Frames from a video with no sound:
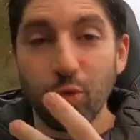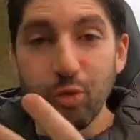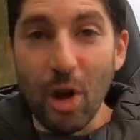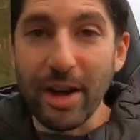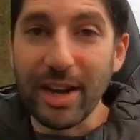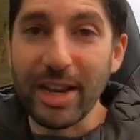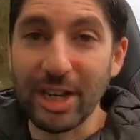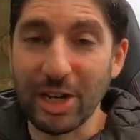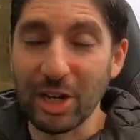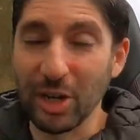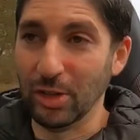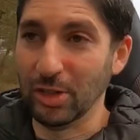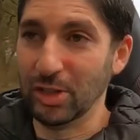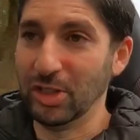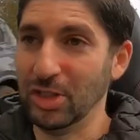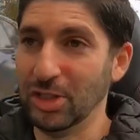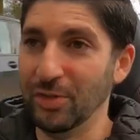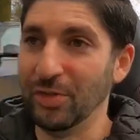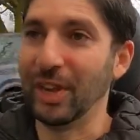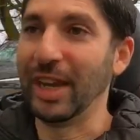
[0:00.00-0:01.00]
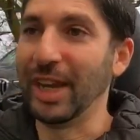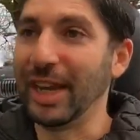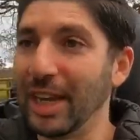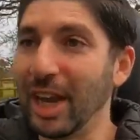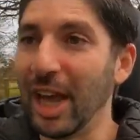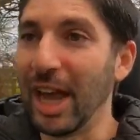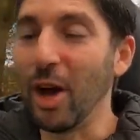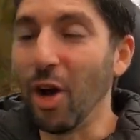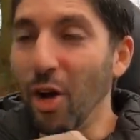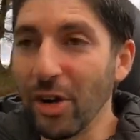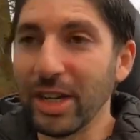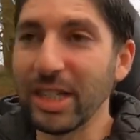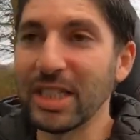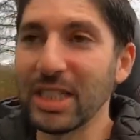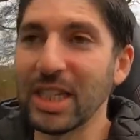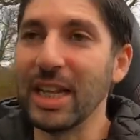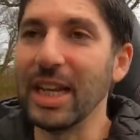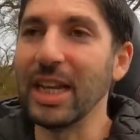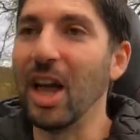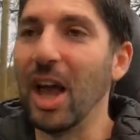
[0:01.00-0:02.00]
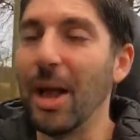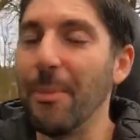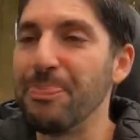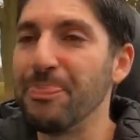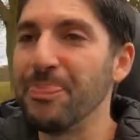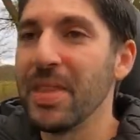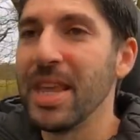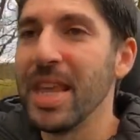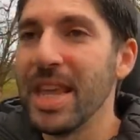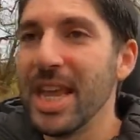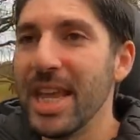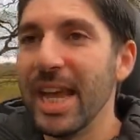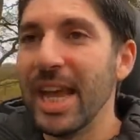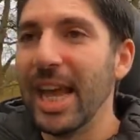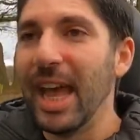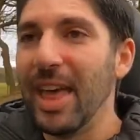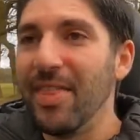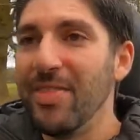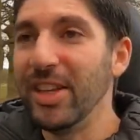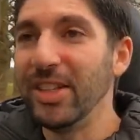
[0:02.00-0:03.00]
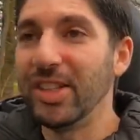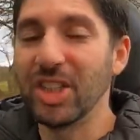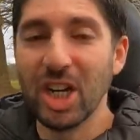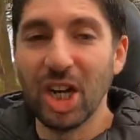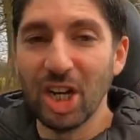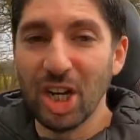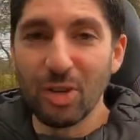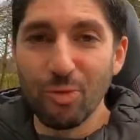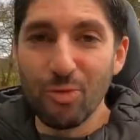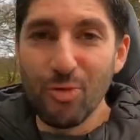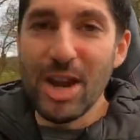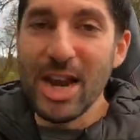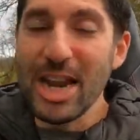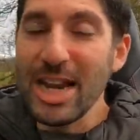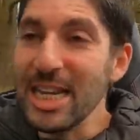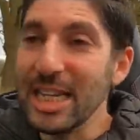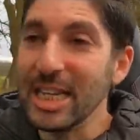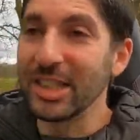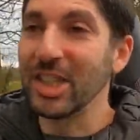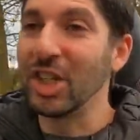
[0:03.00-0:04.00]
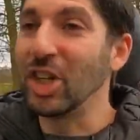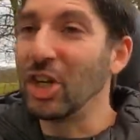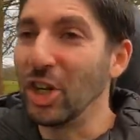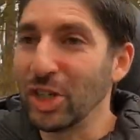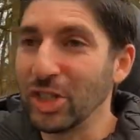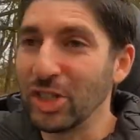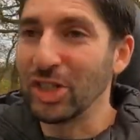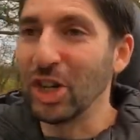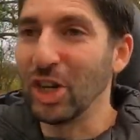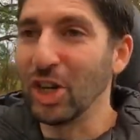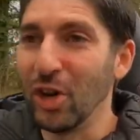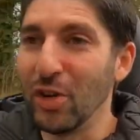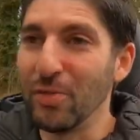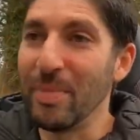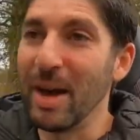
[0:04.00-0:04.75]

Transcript: running costs of it. Like, honestly, like, this car really doesn't cost a lot of